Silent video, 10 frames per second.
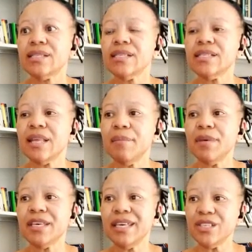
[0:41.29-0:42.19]

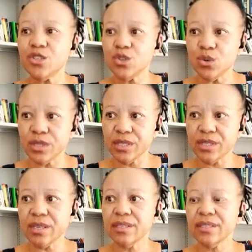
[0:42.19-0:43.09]
systemic issues,
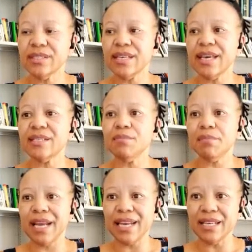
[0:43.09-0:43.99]
debt
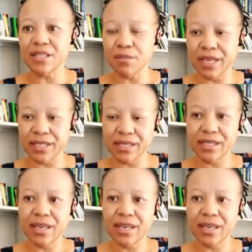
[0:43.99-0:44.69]
management,